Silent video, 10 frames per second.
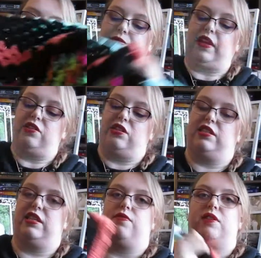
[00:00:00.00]
it just
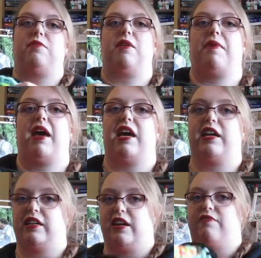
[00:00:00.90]
lives in my bag,
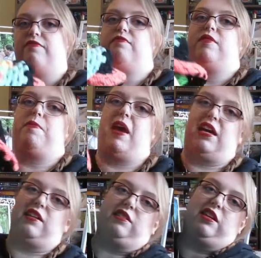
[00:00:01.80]
and the bag
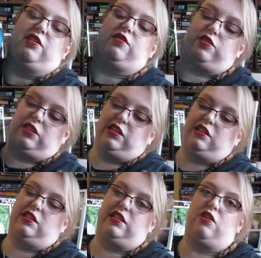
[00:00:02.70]
is huge, and this
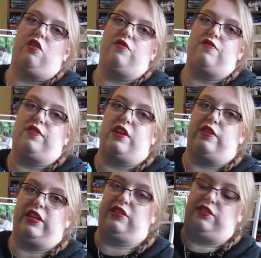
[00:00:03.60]
is still
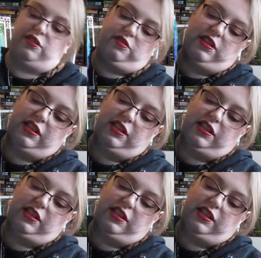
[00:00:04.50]
overflowing, so this